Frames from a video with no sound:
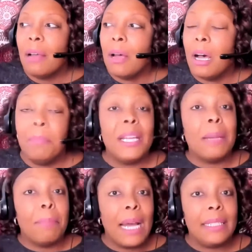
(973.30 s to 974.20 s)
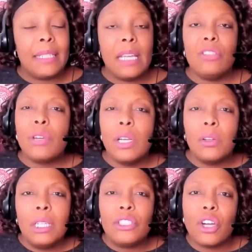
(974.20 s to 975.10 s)
But in my state, you can
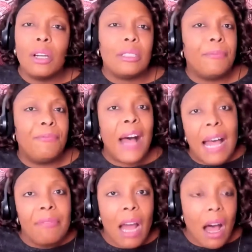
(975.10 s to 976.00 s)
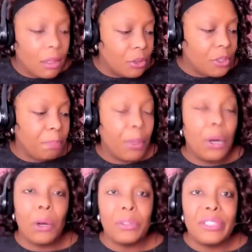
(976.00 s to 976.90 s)
only charge $5
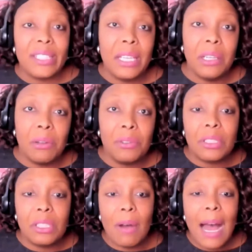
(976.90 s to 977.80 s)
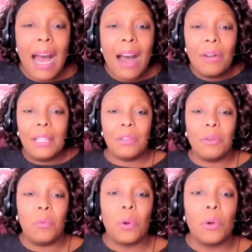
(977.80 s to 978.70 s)
per seal. So how in the
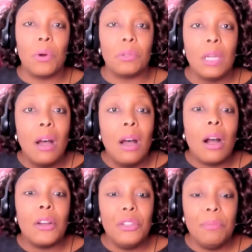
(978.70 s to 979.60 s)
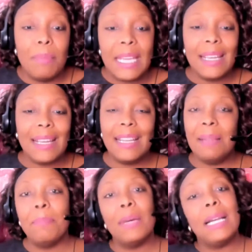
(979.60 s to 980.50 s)
world are you making
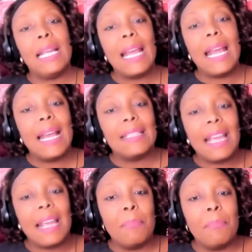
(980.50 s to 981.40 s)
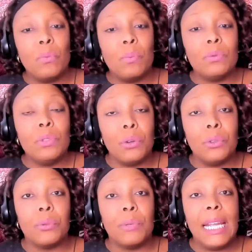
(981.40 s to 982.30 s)
any money as a mobile
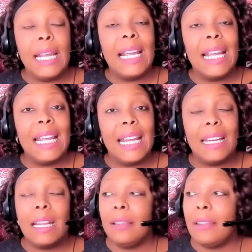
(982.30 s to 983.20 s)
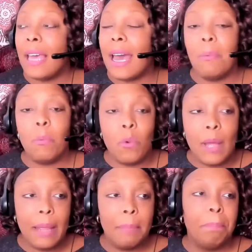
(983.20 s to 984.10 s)
notary in that way?